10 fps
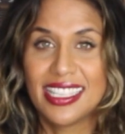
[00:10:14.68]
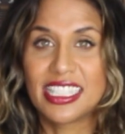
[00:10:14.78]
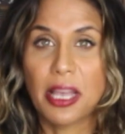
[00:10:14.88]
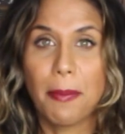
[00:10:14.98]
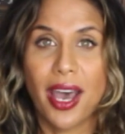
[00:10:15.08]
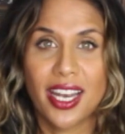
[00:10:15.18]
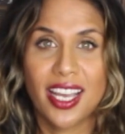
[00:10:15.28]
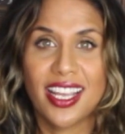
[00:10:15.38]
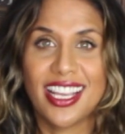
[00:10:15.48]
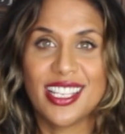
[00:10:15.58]

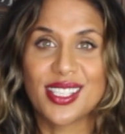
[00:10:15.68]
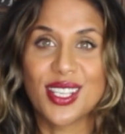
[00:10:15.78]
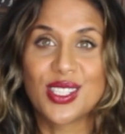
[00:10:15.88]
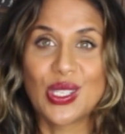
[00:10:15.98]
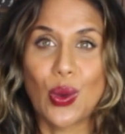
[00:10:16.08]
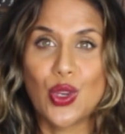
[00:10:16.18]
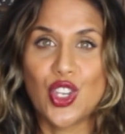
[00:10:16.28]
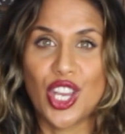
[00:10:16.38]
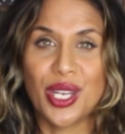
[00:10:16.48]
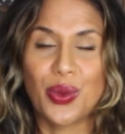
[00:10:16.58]
Samana is
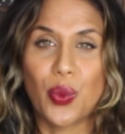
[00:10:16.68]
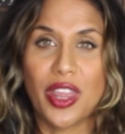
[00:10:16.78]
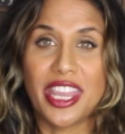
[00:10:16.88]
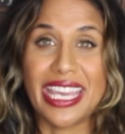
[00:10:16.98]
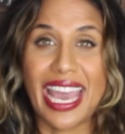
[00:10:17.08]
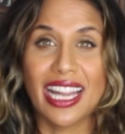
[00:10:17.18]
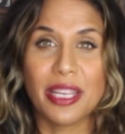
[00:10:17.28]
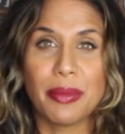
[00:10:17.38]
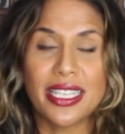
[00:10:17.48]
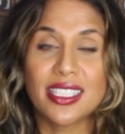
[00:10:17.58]
associated with the
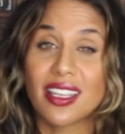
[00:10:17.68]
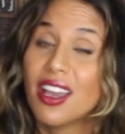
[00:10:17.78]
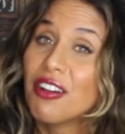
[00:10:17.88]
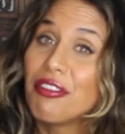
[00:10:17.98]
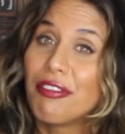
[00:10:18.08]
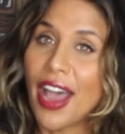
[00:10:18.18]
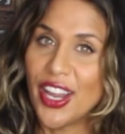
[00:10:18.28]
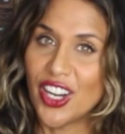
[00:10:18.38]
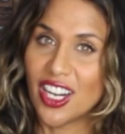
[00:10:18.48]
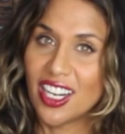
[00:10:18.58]
element
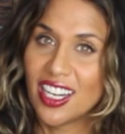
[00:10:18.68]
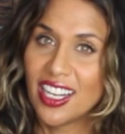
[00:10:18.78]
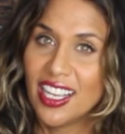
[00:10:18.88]
fire,